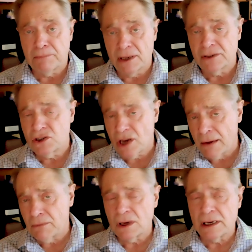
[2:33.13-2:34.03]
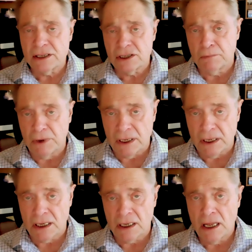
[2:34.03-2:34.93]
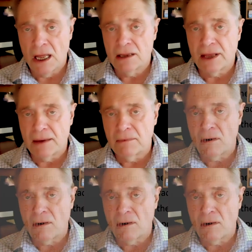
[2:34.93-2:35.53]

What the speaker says: but generally speaking, they